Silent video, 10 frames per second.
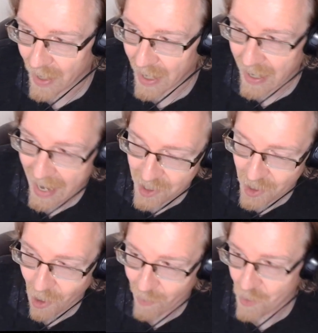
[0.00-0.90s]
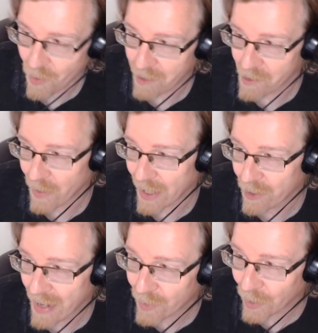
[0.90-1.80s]
Uh, Axanar was Squadron Strike
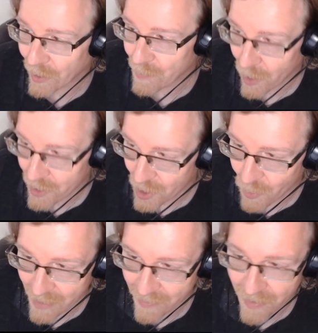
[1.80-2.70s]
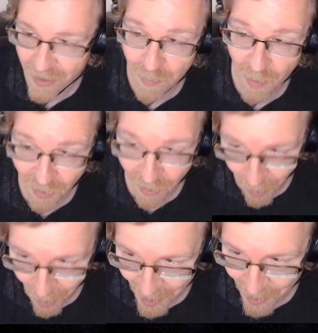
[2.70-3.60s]
Traveler in March of twenty fifteen
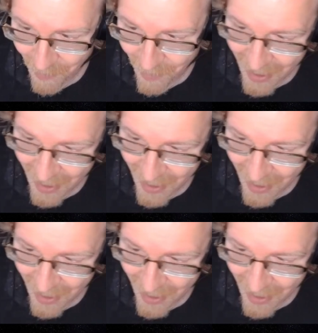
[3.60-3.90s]
before